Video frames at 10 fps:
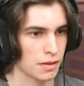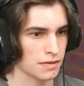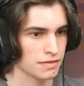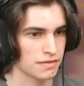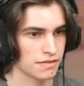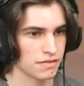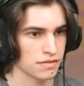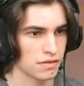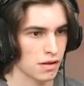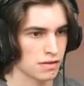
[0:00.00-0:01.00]

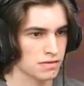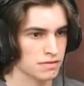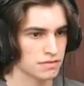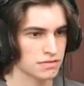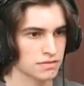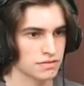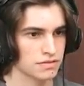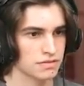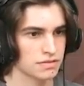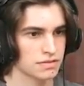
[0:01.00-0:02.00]

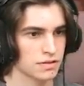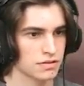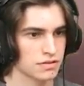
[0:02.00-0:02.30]
No one is speaking in this clip.